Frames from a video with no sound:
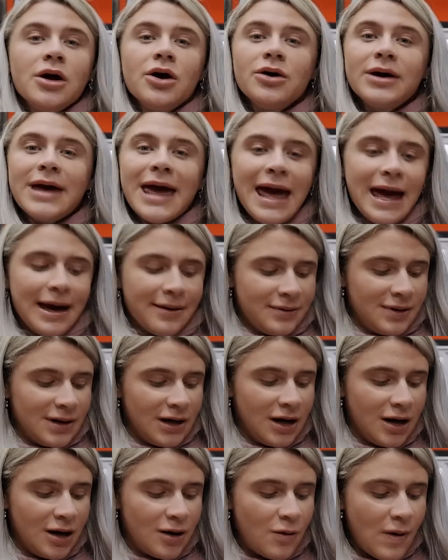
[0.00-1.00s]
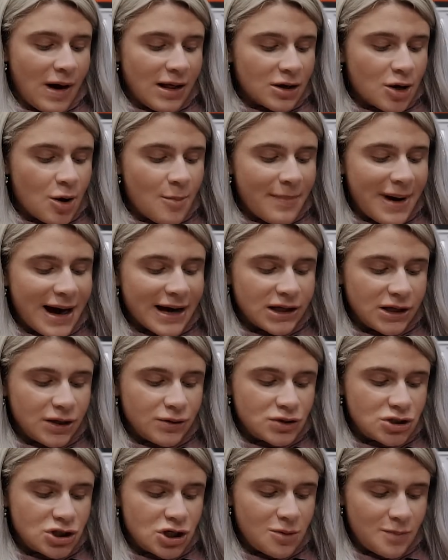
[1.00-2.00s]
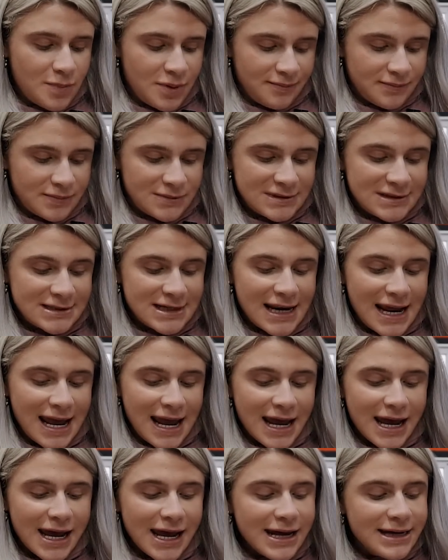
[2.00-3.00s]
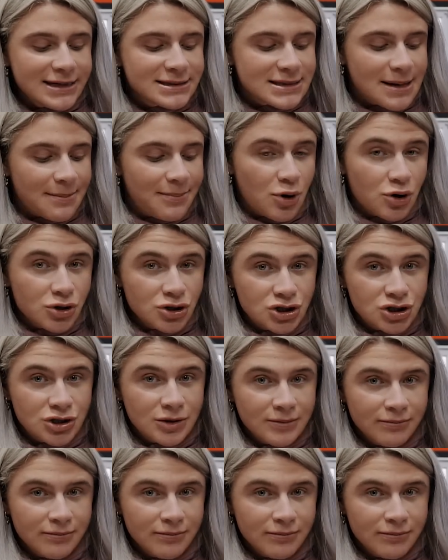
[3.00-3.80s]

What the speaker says: Okay, welcome back YouTube. Today is push.